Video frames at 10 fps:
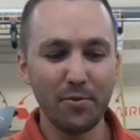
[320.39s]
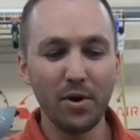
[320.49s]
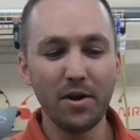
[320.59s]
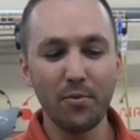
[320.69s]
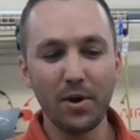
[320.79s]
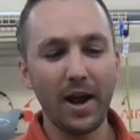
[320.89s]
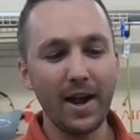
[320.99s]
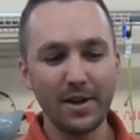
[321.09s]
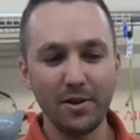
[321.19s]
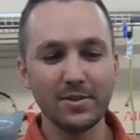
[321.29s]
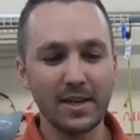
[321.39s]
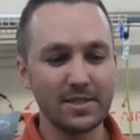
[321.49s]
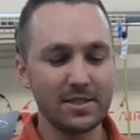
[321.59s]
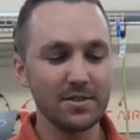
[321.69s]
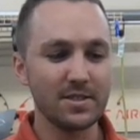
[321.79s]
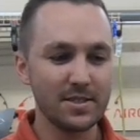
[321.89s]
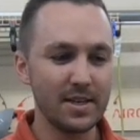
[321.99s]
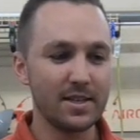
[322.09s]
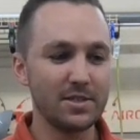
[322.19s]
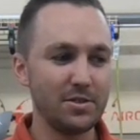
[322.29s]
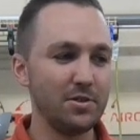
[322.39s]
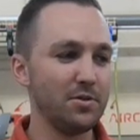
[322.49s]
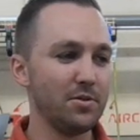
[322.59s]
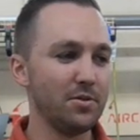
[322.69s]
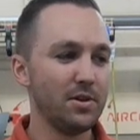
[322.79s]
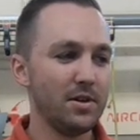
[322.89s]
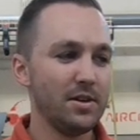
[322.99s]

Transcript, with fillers: what I do is I still stick to